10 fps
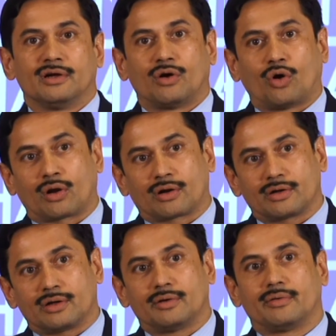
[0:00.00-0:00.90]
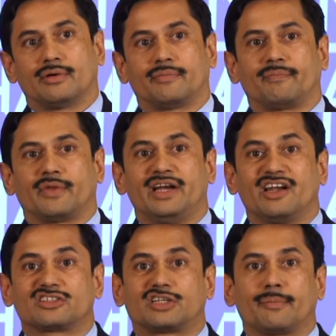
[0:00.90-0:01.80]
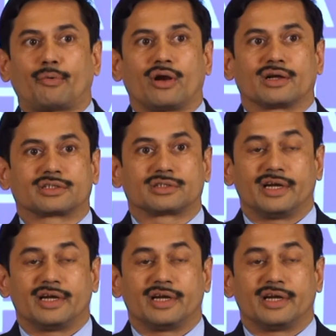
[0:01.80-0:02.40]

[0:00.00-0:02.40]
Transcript: or industrial products.